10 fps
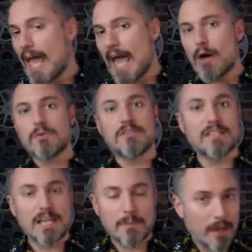of how
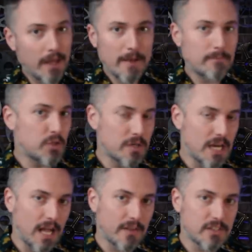deep your
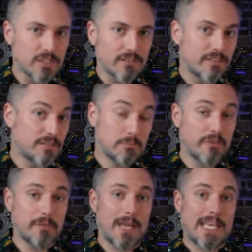knowledge of
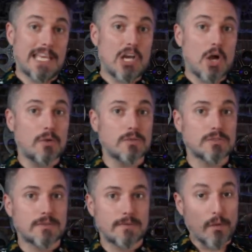movie making
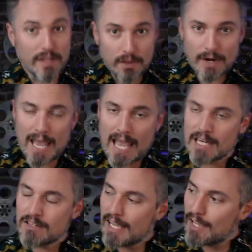goes. On the other
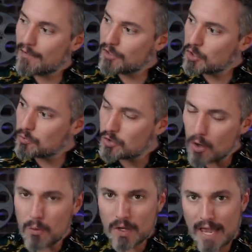hand, if you
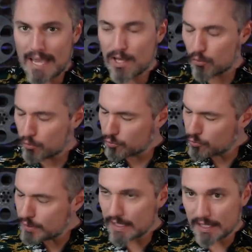don't like
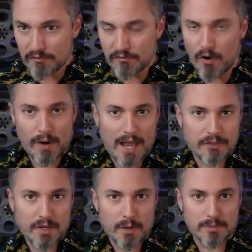really far
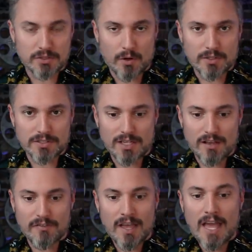out there bizarre
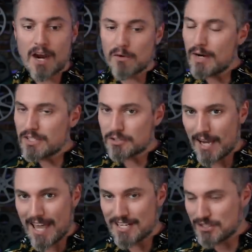stuff,
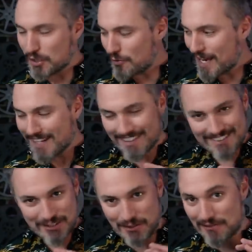Eraserhead is a great
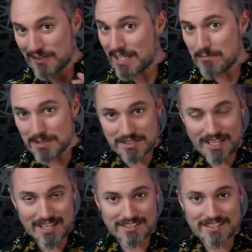sort of litmus
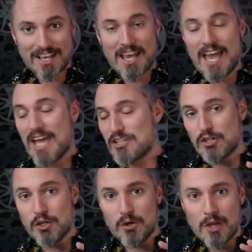test as
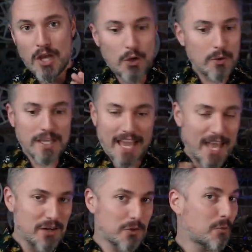to who can
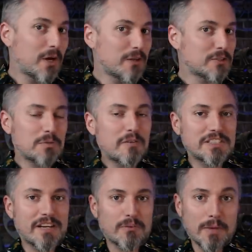handle the weirdest
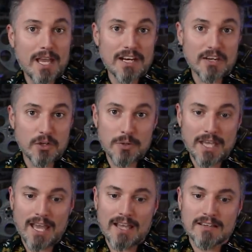movies ever made and who
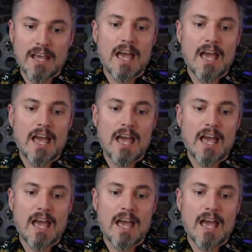can't.